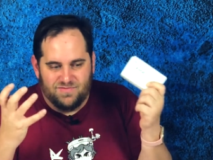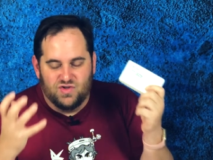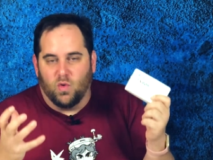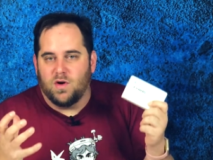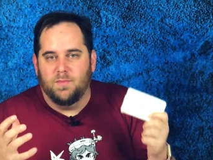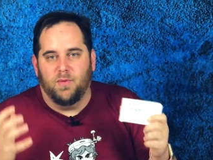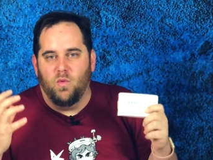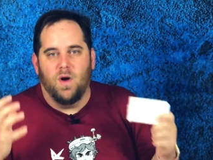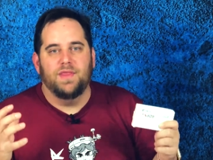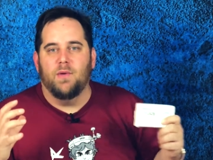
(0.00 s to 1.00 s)
durable
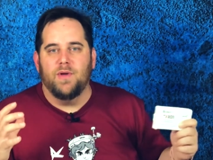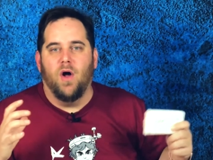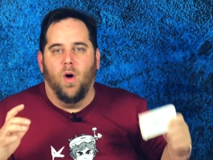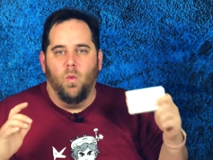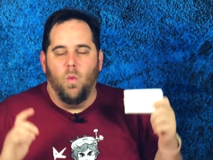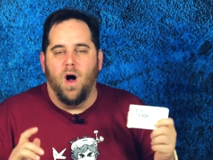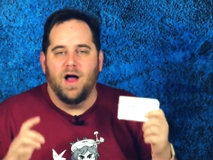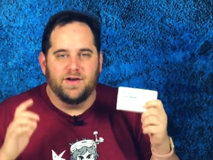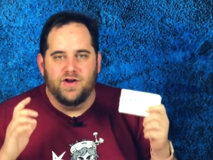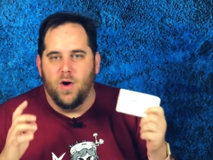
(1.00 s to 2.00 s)
one that we all
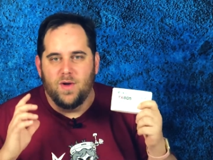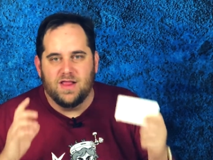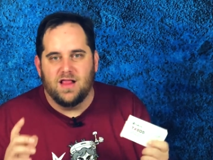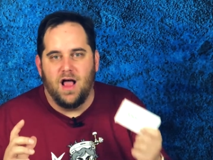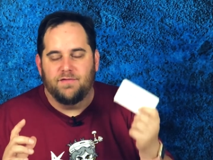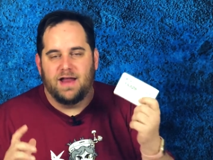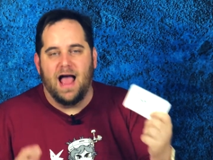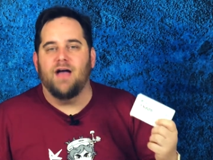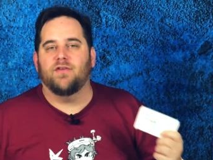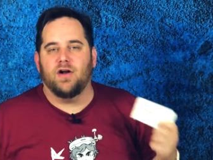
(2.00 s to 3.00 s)
want, know, and love to
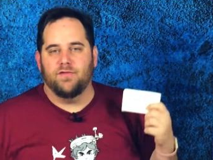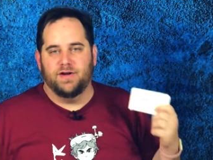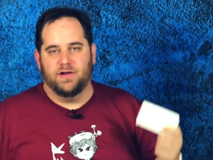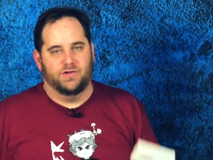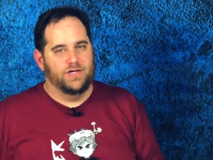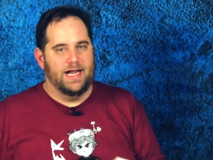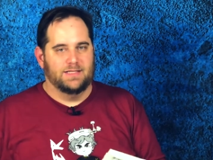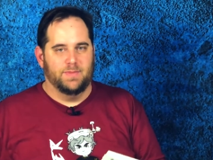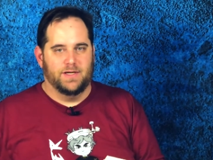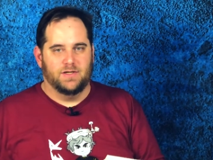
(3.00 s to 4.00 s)
have on our video
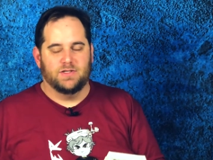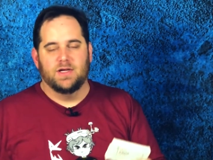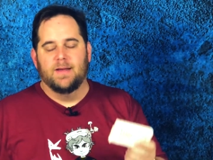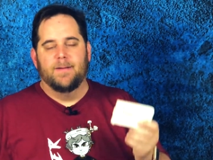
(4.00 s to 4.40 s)
transmitters.